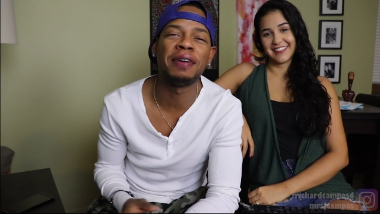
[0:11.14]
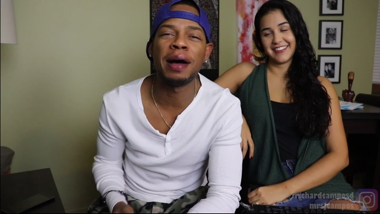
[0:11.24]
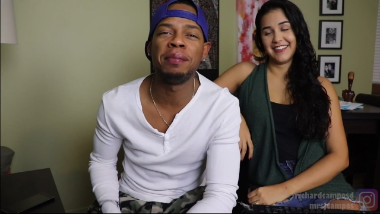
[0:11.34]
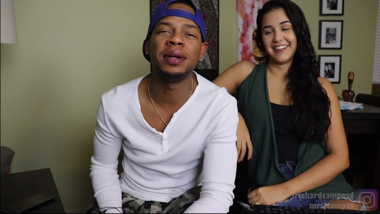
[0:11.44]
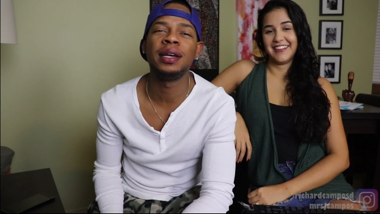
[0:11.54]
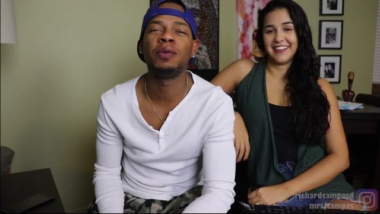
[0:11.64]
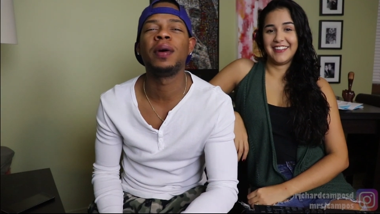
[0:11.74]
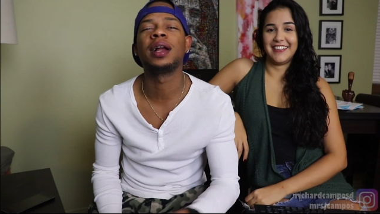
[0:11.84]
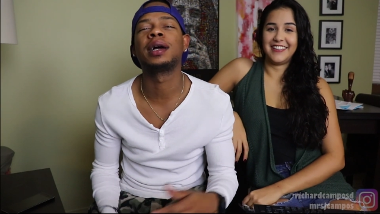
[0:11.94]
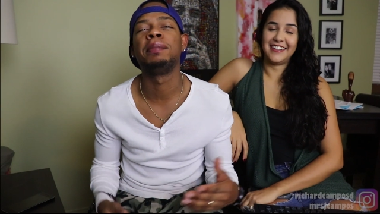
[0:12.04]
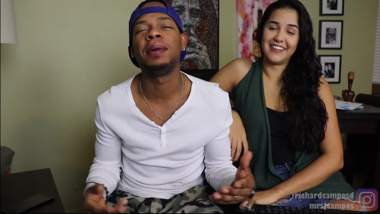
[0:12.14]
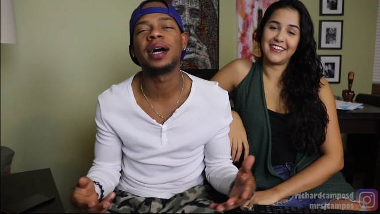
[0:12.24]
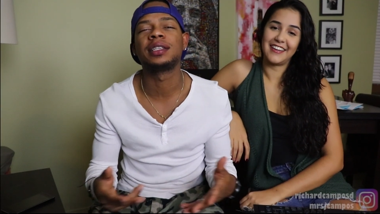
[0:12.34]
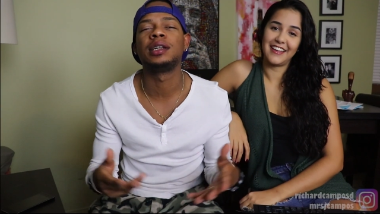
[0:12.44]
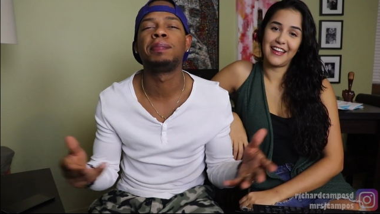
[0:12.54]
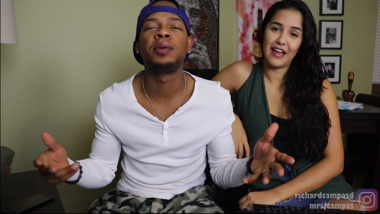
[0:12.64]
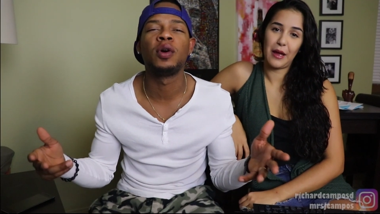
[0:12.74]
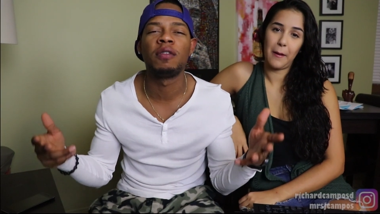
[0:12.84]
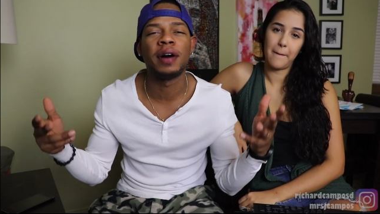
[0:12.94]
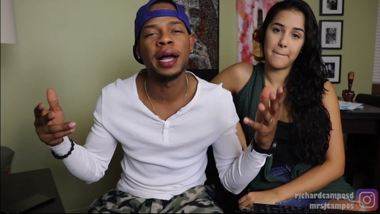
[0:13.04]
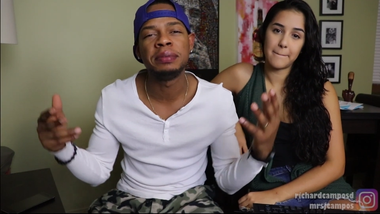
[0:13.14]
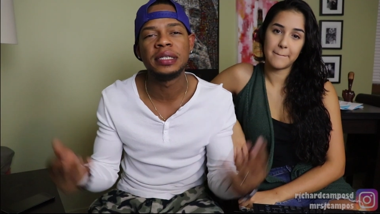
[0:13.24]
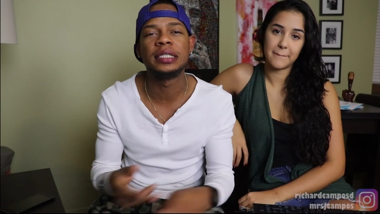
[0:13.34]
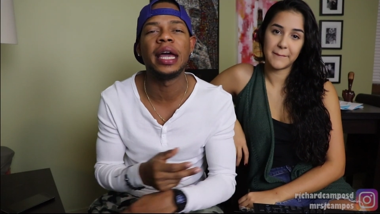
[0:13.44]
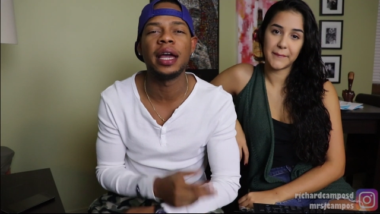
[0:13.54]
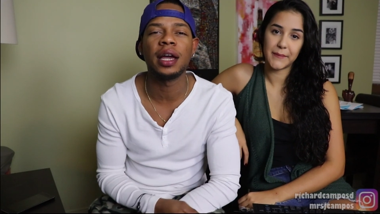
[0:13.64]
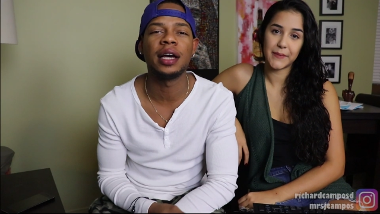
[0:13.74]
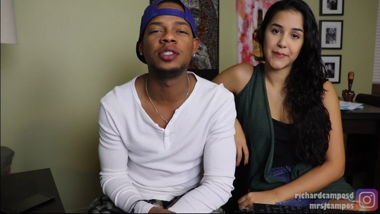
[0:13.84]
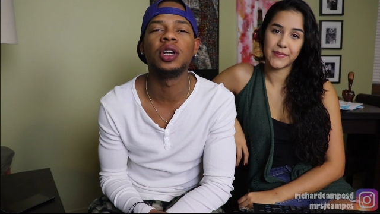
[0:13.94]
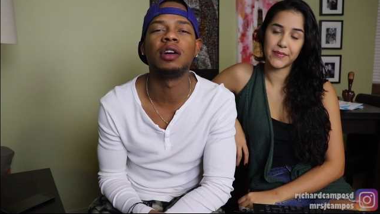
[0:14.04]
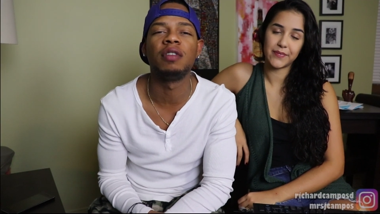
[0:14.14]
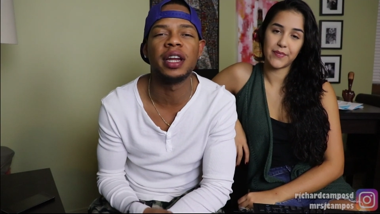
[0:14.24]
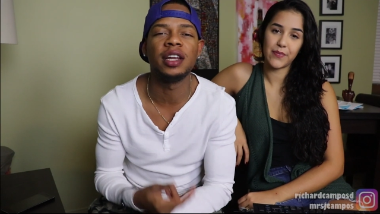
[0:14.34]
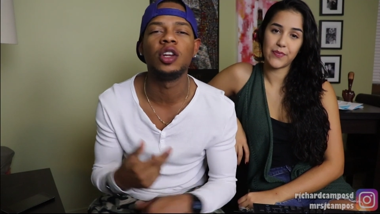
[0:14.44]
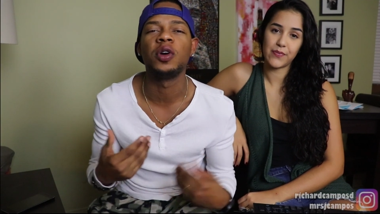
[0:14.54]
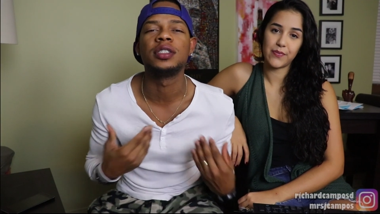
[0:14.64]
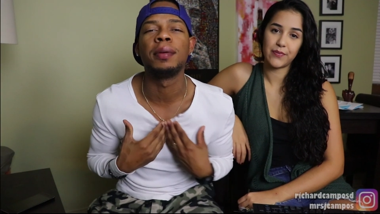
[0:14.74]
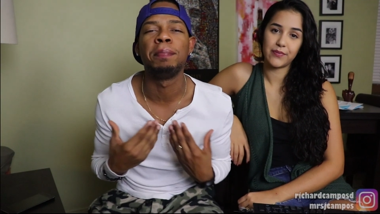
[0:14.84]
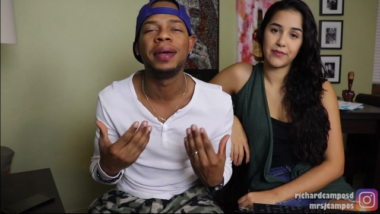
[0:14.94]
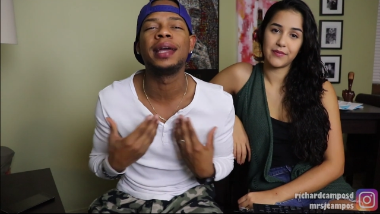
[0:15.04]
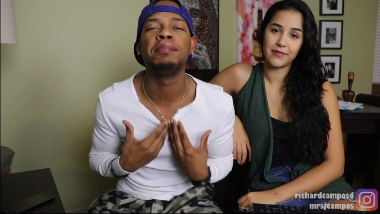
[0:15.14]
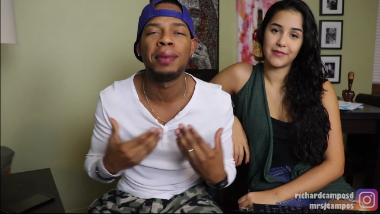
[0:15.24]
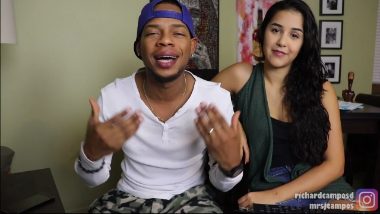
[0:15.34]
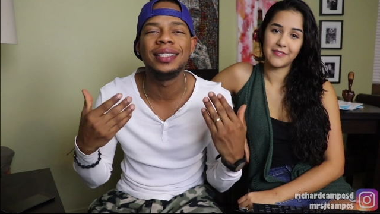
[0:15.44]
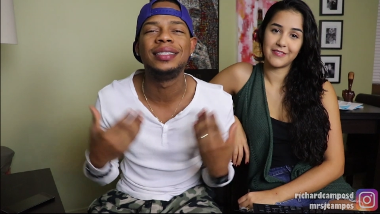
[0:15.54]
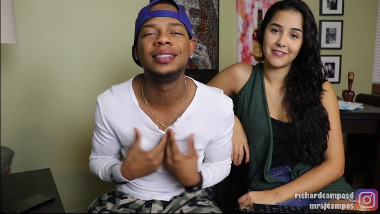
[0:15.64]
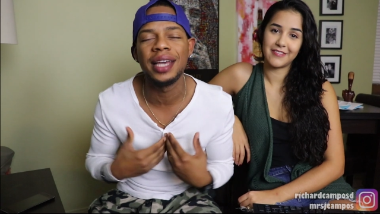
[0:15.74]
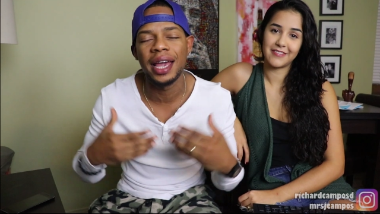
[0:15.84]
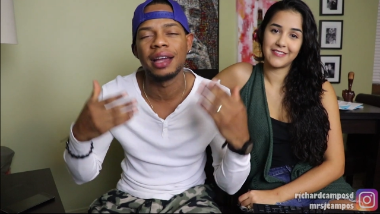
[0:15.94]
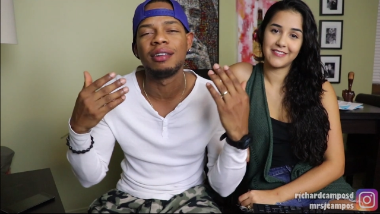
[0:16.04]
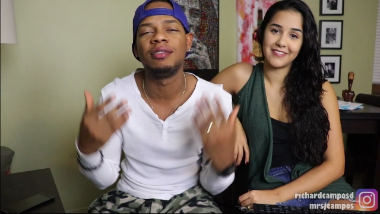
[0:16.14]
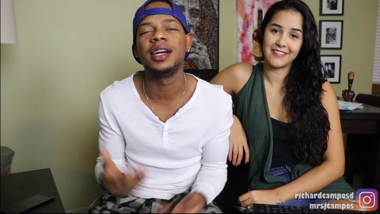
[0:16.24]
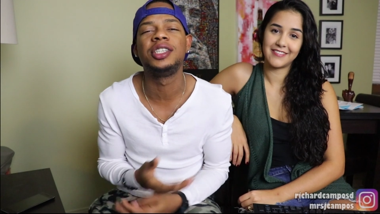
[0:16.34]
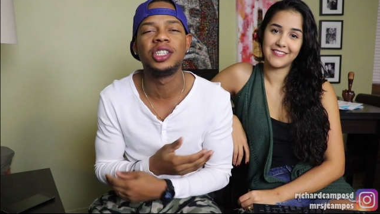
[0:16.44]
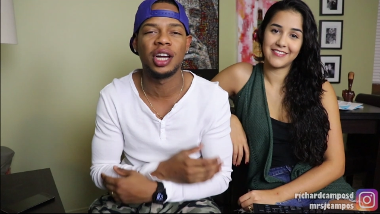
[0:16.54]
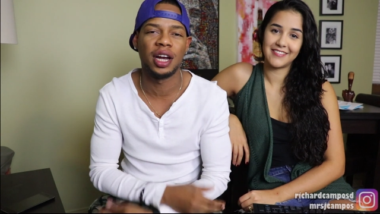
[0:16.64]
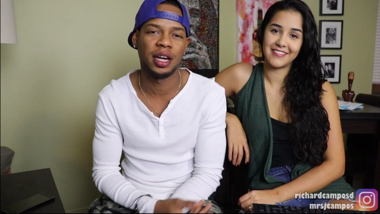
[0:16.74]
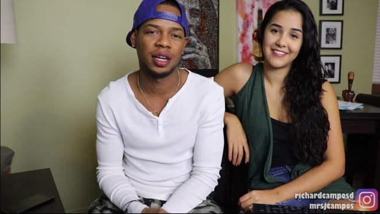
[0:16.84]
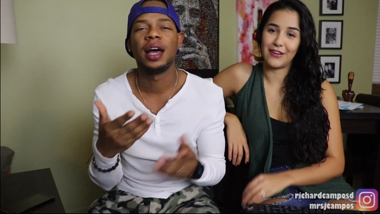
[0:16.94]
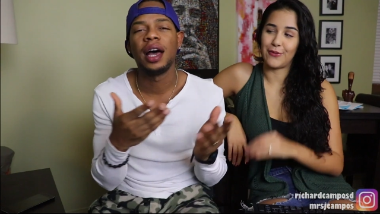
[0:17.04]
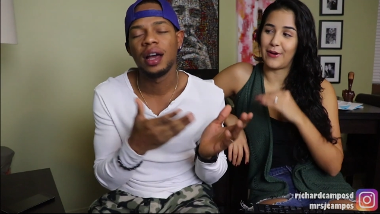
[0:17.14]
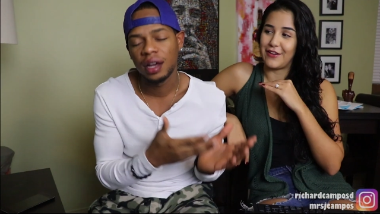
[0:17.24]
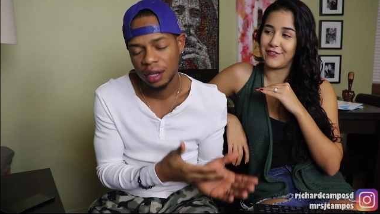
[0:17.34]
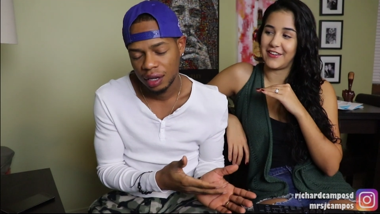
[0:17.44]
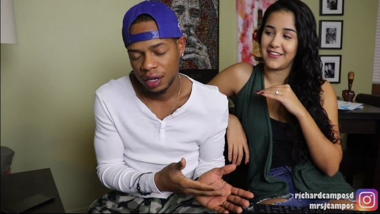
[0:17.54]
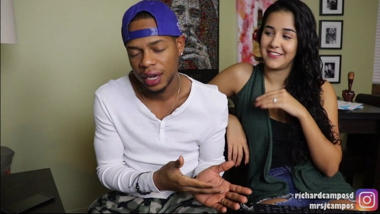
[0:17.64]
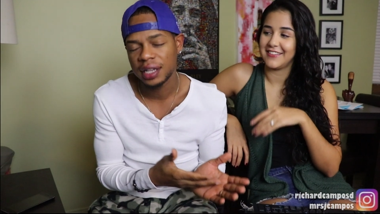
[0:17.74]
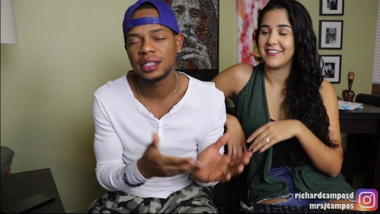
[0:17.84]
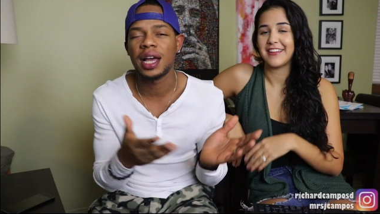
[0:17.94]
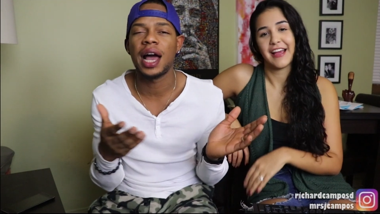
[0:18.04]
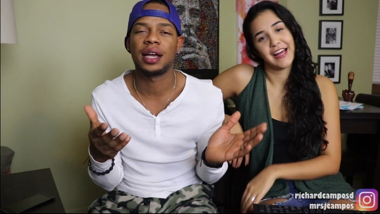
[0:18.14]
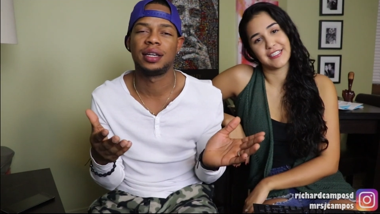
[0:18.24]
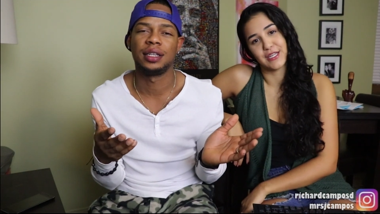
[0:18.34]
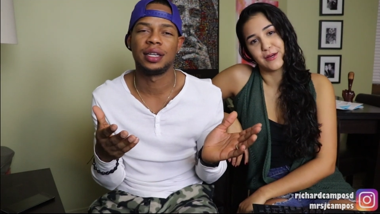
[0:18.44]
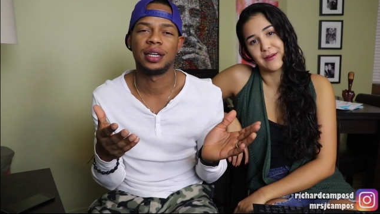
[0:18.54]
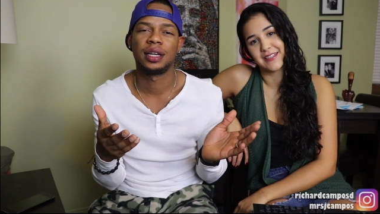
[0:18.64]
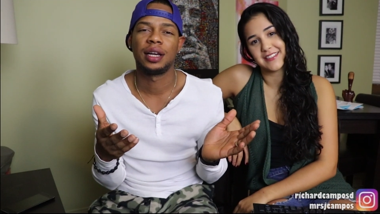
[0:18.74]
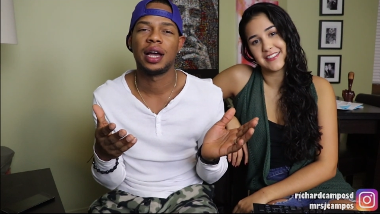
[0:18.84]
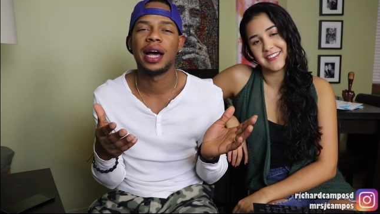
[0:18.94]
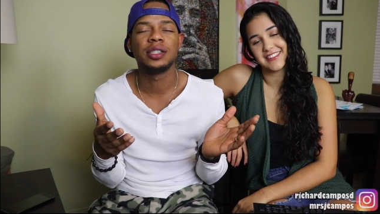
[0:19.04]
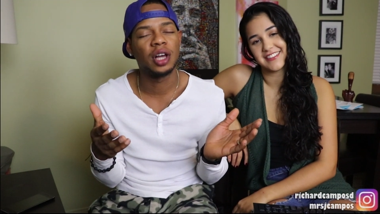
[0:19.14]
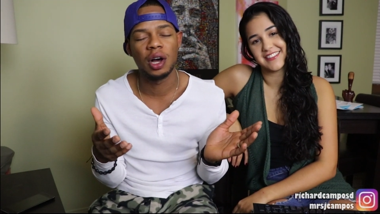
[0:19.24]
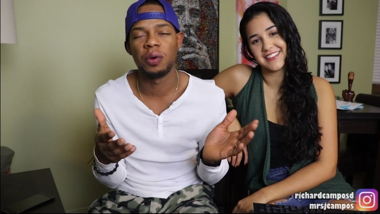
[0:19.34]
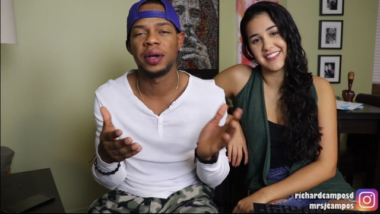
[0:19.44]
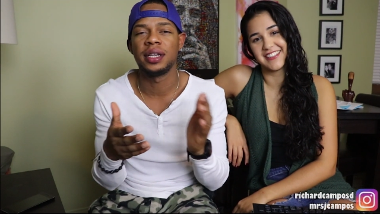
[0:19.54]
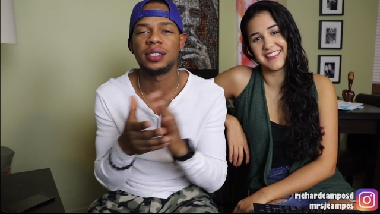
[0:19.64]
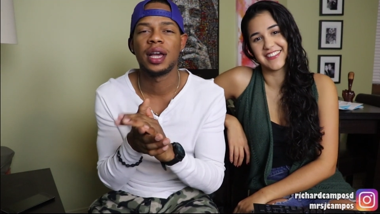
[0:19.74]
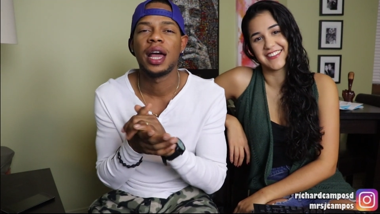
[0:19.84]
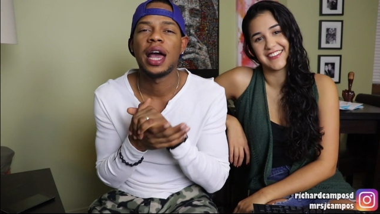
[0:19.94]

Speaker 1: family? Welcome back to the Pure Vybz Ting. As you already know, it's the big man Ting, Richard.
Speaker 2: With wifey.
Speaker 1: Exactly. As always. As always.